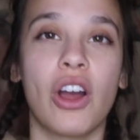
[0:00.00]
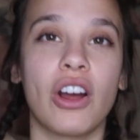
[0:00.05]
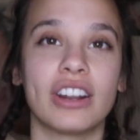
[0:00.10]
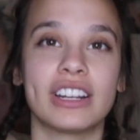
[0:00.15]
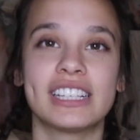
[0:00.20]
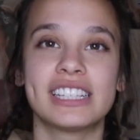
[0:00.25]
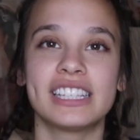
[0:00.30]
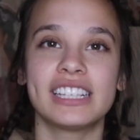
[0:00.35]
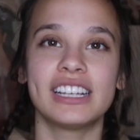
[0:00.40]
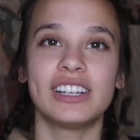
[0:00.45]

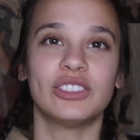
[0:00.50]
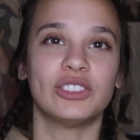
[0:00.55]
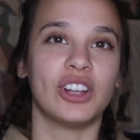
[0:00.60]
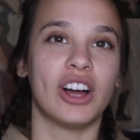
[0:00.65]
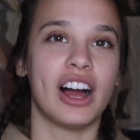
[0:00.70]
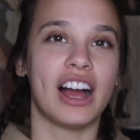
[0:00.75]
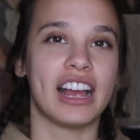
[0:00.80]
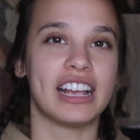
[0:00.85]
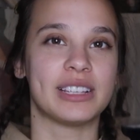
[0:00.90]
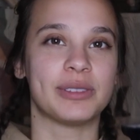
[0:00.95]
Honestly, a
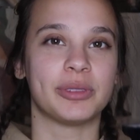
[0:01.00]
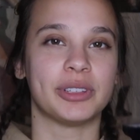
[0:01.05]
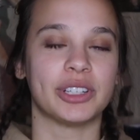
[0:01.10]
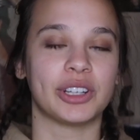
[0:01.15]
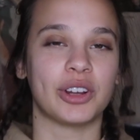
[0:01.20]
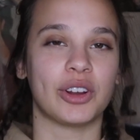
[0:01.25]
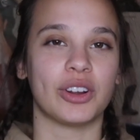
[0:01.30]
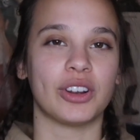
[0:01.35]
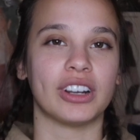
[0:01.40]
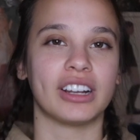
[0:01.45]
lot has been
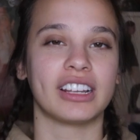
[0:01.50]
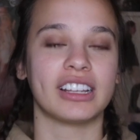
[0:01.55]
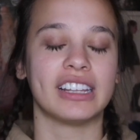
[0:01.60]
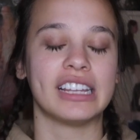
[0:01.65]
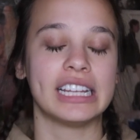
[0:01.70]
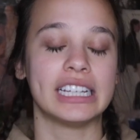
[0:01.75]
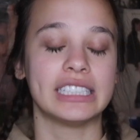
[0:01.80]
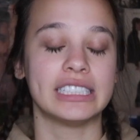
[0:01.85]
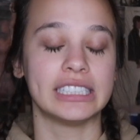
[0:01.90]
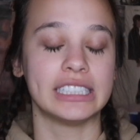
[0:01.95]
occurring
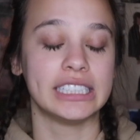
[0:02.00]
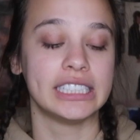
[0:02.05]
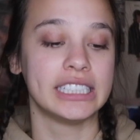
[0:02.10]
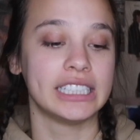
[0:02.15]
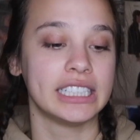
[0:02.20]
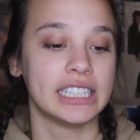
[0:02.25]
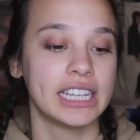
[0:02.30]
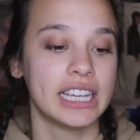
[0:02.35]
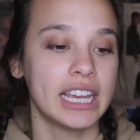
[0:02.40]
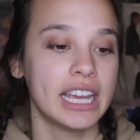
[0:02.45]

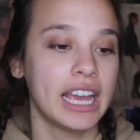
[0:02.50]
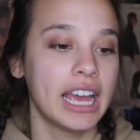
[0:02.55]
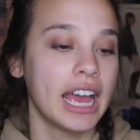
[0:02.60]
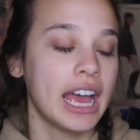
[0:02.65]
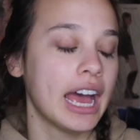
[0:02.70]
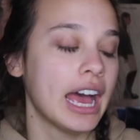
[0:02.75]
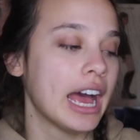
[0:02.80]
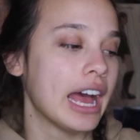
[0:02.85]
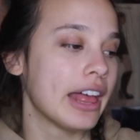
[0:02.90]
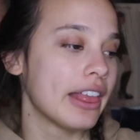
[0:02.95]
lately
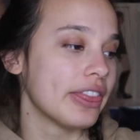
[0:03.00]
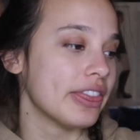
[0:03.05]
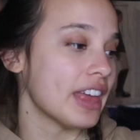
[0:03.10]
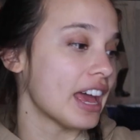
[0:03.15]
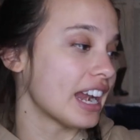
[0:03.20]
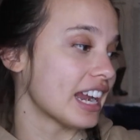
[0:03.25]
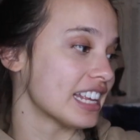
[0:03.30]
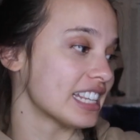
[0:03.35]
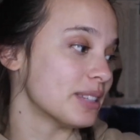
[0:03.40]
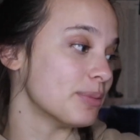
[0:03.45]

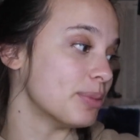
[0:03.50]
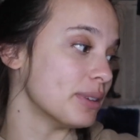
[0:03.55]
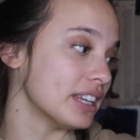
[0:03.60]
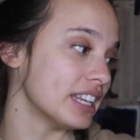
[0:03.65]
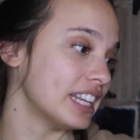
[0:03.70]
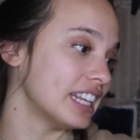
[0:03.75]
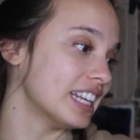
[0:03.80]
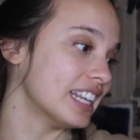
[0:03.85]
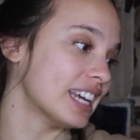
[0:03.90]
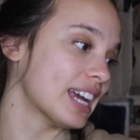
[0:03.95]
that has
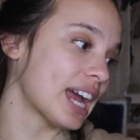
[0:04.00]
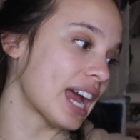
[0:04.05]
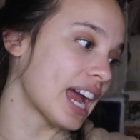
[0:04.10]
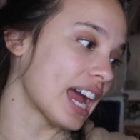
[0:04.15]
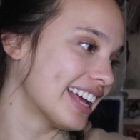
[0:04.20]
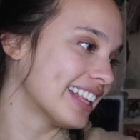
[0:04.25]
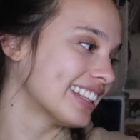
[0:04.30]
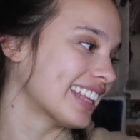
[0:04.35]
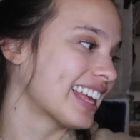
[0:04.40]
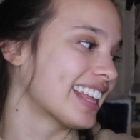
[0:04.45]
been
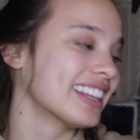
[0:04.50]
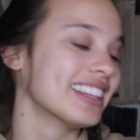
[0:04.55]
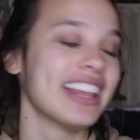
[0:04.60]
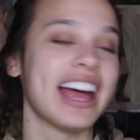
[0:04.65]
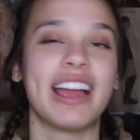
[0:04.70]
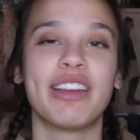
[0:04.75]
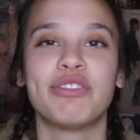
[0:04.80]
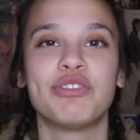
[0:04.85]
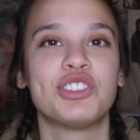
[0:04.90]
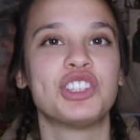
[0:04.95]
like
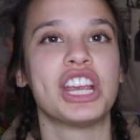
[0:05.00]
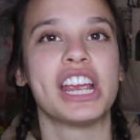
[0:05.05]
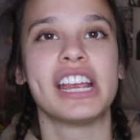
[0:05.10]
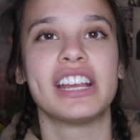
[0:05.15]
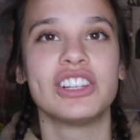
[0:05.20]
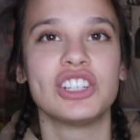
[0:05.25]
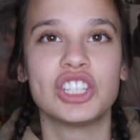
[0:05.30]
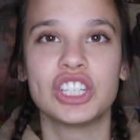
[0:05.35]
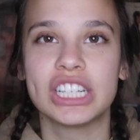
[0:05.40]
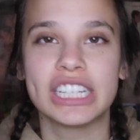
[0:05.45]

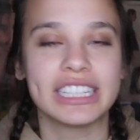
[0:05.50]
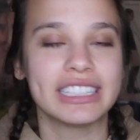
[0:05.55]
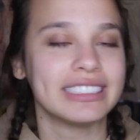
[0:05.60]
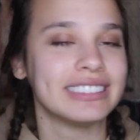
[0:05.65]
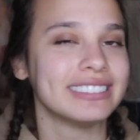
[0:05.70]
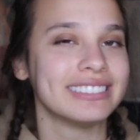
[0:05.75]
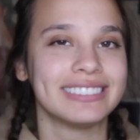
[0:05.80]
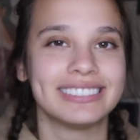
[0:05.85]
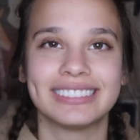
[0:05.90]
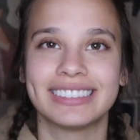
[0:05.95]

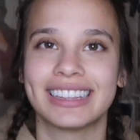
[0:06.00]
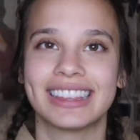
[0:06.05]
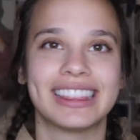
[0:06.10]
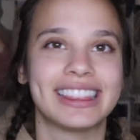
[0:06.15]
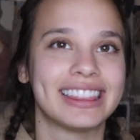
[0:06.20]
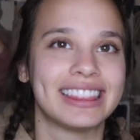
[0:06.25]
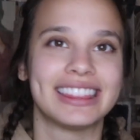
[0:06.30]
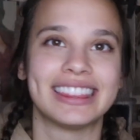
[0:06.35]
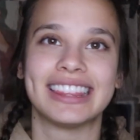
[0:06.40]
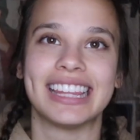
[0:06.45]
life-changing
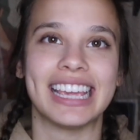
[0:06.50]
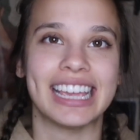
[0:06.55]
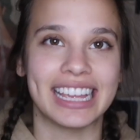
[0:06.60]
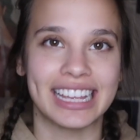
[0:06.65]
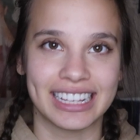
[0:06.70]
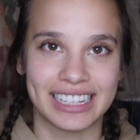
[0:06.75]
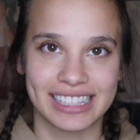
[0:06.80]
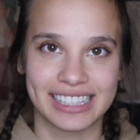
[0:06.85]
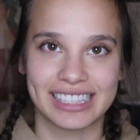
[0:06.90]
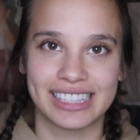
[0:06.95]

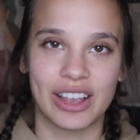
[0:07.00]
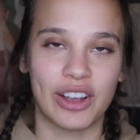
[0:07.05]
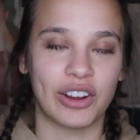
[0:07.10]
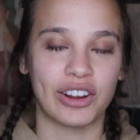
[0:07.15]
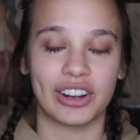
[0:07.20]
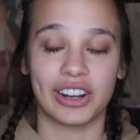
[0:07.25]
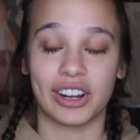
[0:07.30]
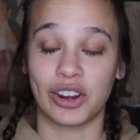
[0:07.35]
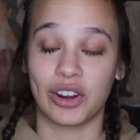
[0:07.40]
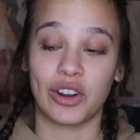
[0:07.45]
things
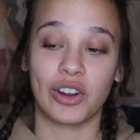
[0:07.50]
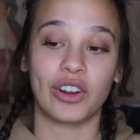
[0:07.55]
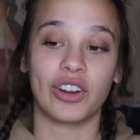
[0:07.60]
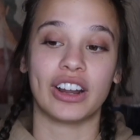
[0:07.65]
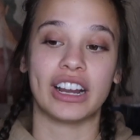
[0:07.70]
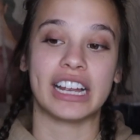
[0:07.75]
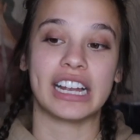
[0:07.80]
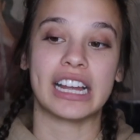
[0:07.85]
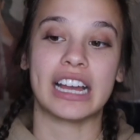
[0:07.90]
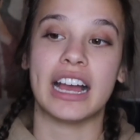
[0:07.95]
are
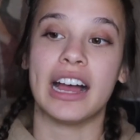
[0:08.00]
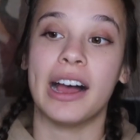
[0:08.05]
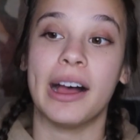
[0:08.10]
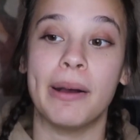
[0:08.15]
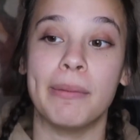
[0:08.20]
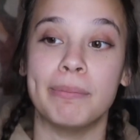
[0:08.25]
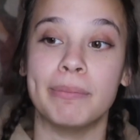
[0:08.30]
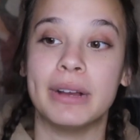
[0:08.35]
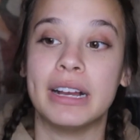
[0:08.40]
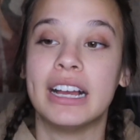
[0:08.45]
occurring.
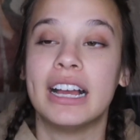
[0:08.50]
Um,